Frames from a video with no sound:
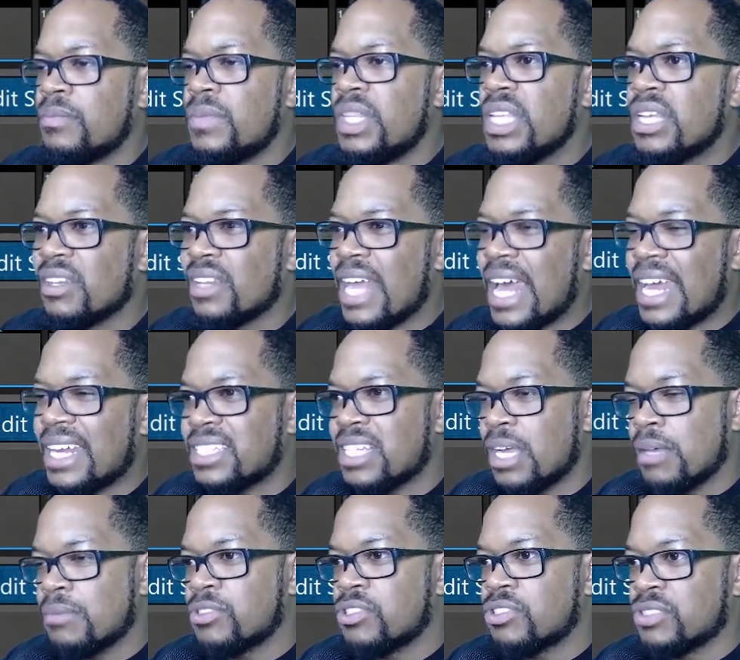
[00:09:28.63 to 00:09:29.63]
A lot of
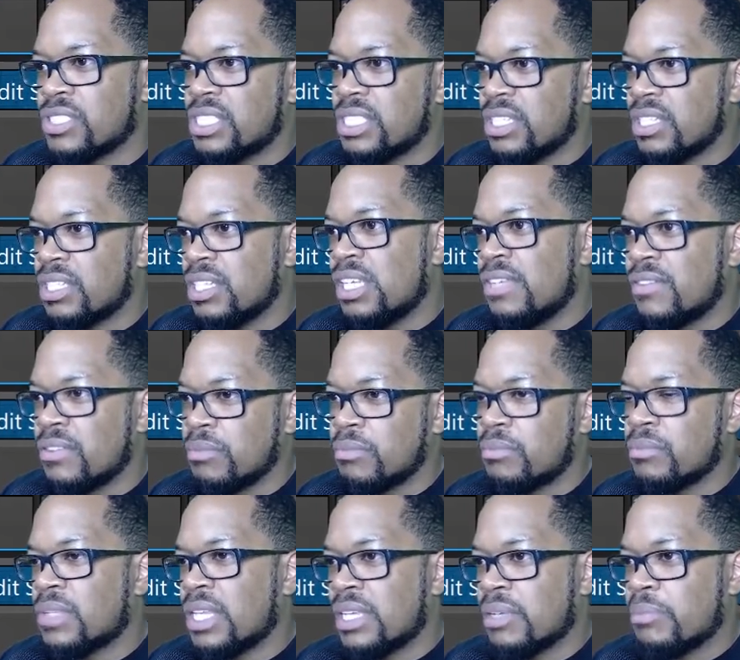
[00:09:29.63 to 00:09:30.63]
times you'll see, even
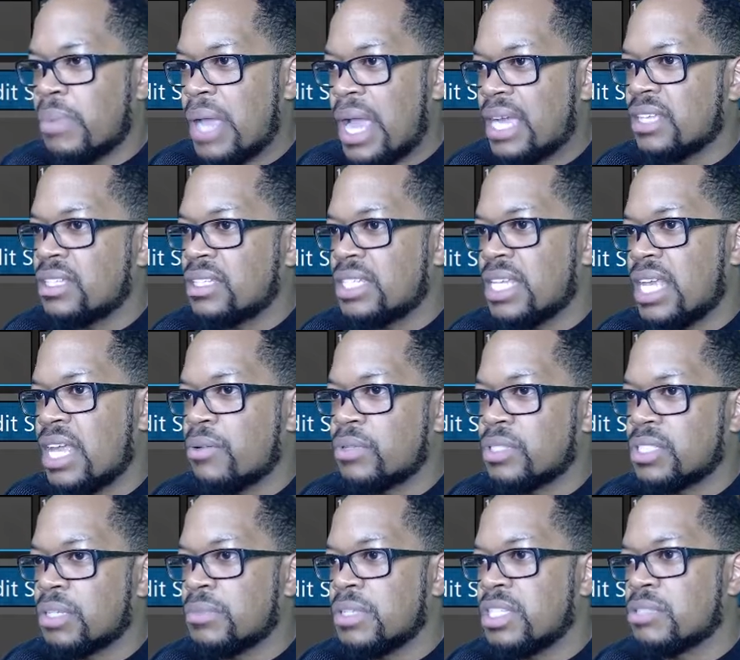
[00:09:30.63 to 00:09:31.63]
like back in the day with
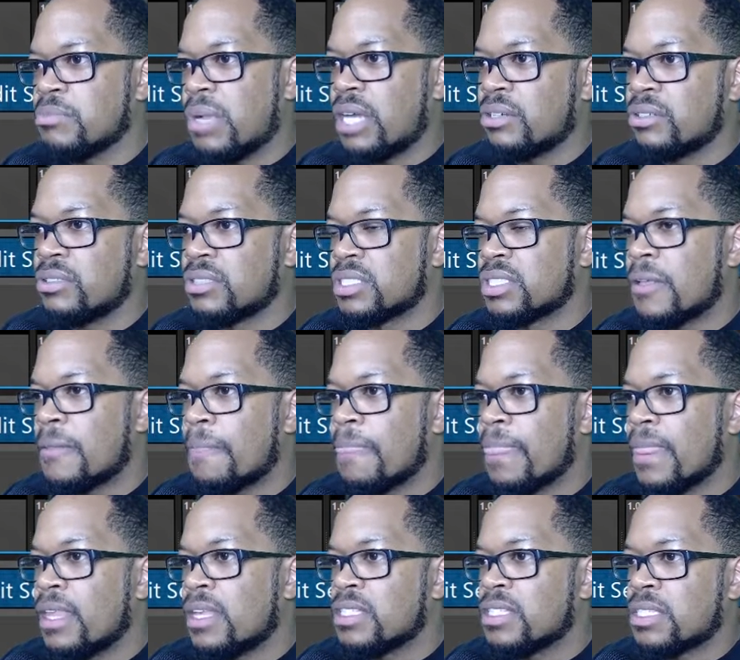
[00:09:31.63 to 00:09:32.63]
some of these models,
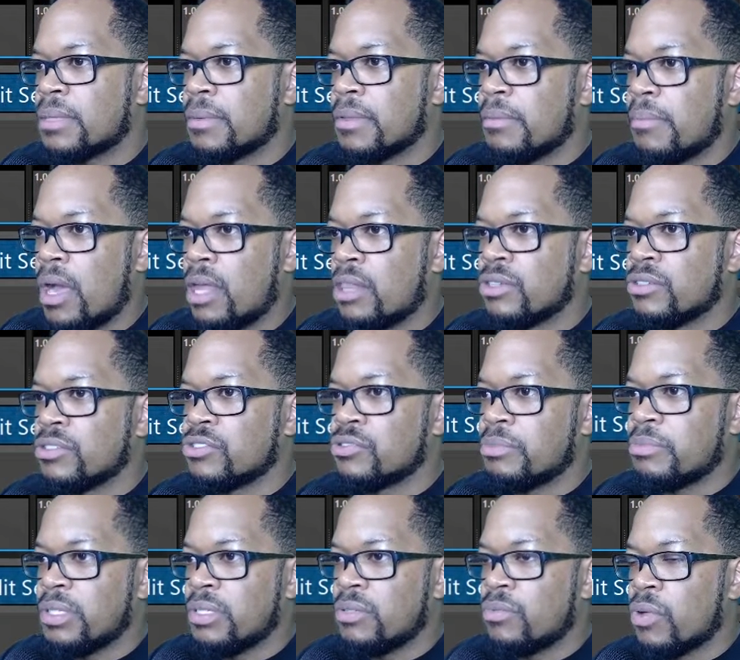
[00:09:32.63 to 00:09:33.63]
some of the modelers would
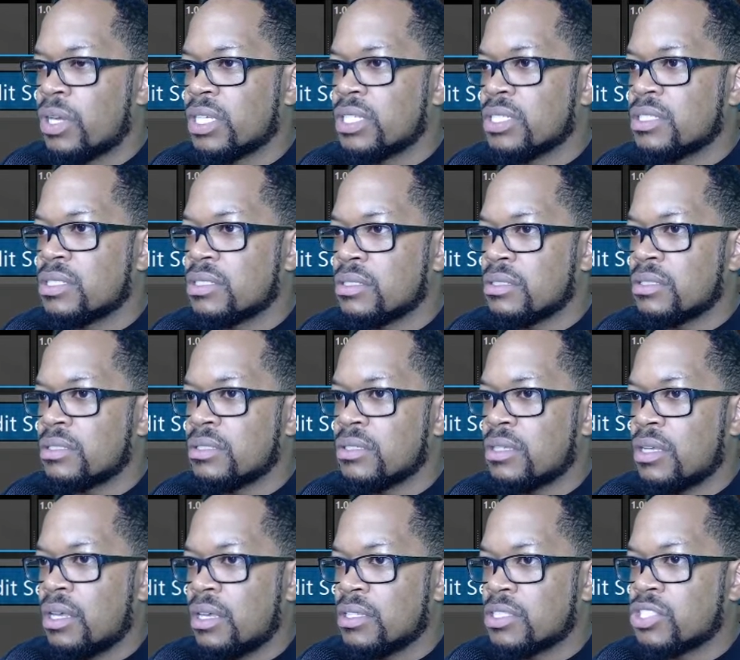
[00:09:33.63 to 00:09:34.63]
be working
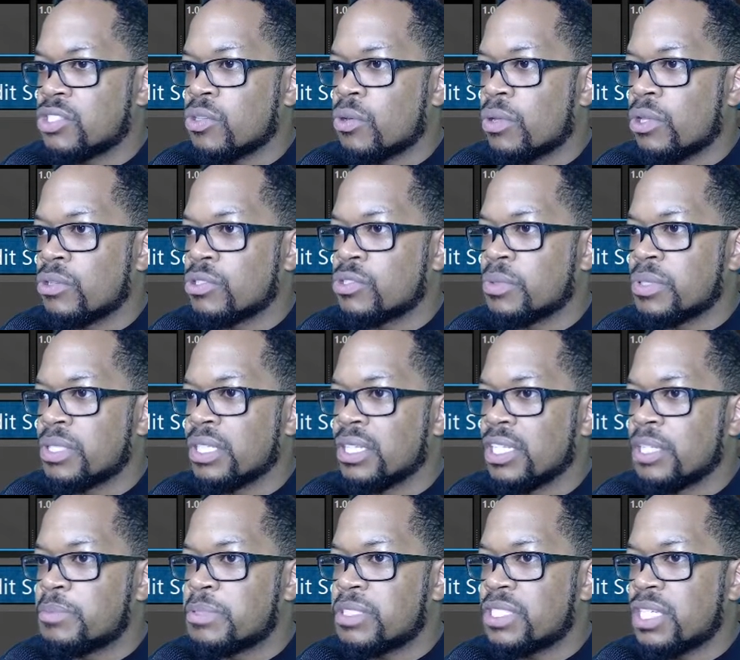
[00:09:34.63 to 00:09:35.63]
so close with the
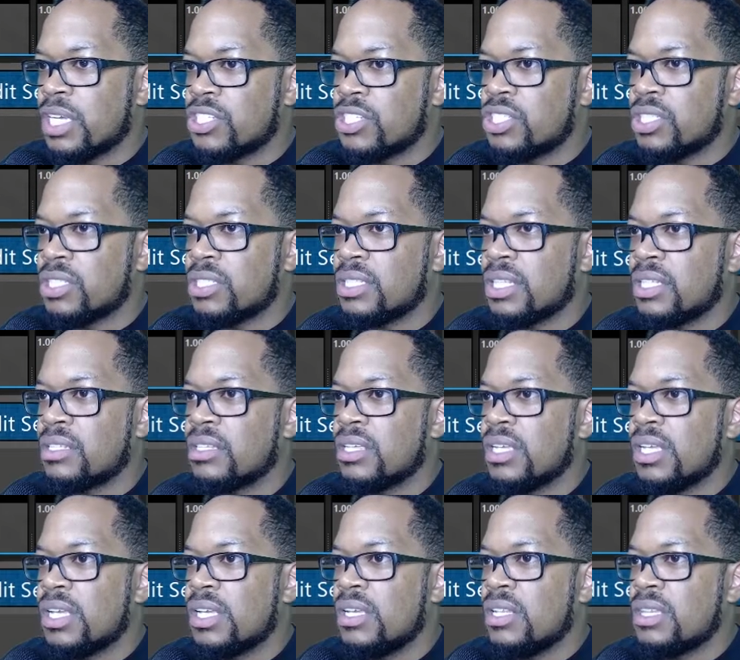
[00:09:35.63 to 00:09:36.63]
lips touching that
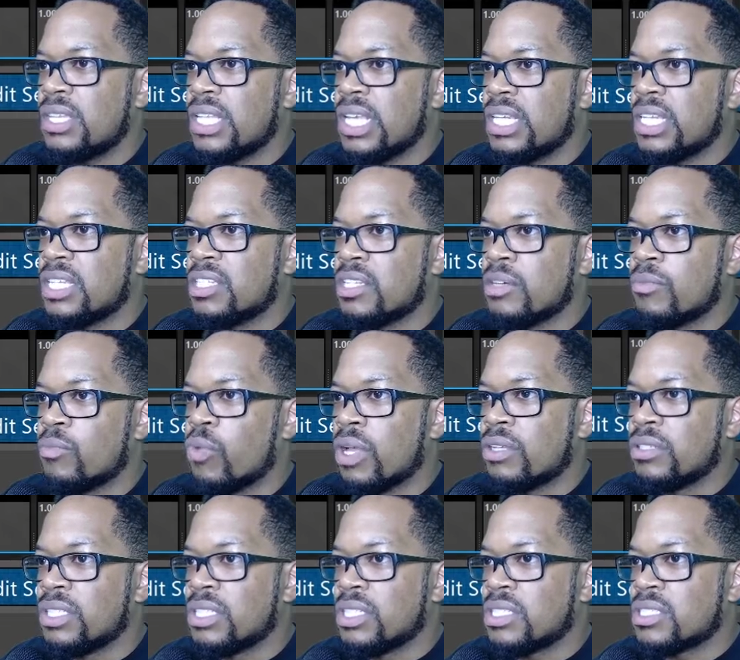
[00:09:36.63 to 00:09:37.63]
they'd end up
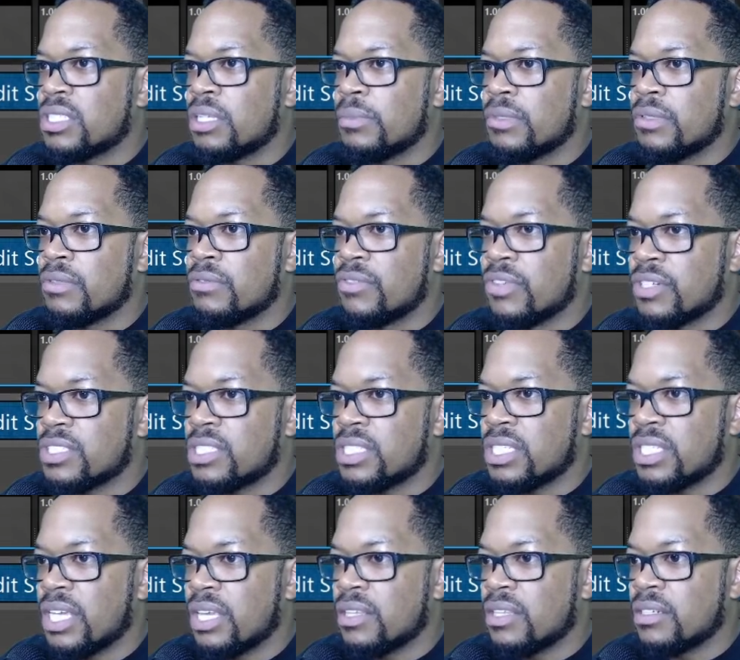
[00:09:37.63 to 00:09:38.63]
welding some of the verts
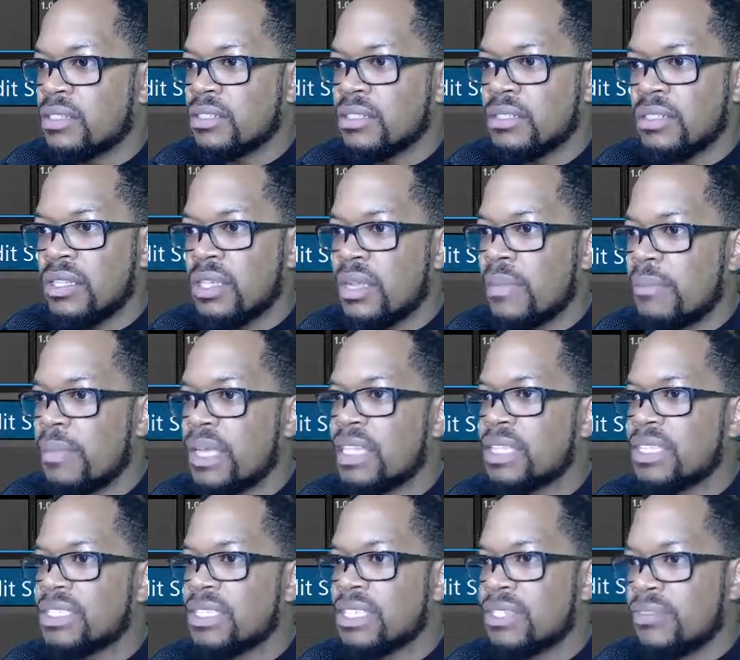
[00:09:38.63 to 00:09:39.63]
together, making
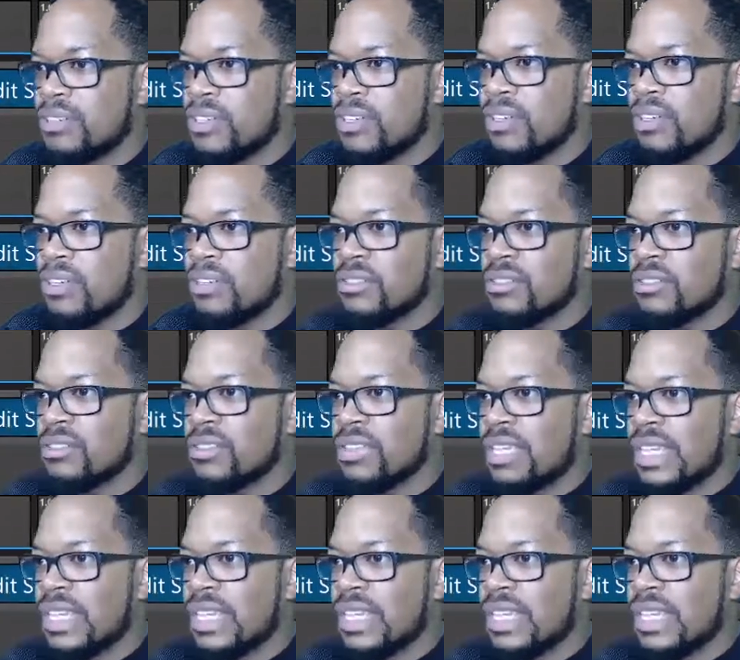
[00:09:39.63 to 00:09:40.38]
it difficult.